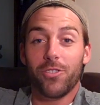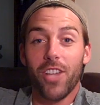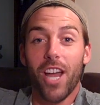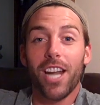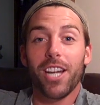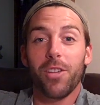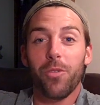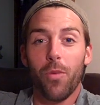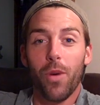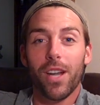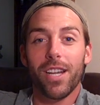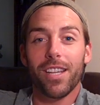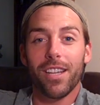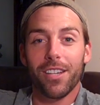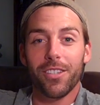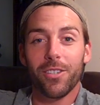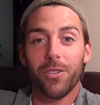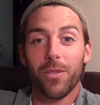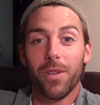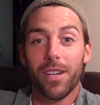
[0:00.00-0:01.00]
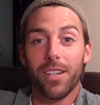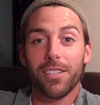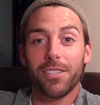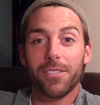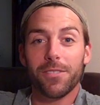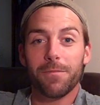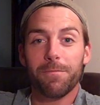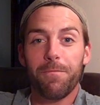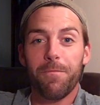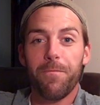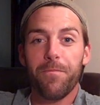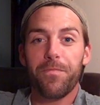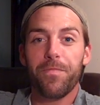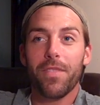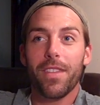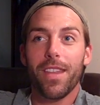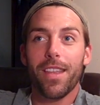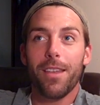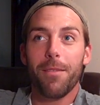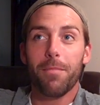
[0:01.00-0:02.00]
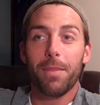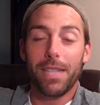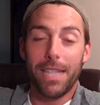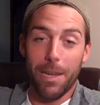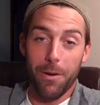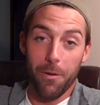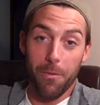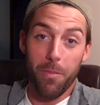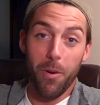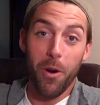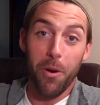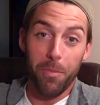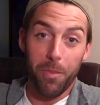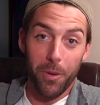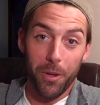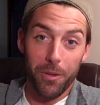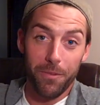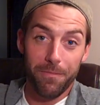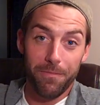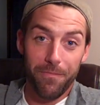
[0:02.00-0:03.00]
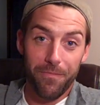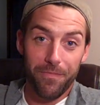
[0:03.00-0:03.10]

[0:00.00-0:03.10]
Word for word: tighty-whitey underwears? But they were purple.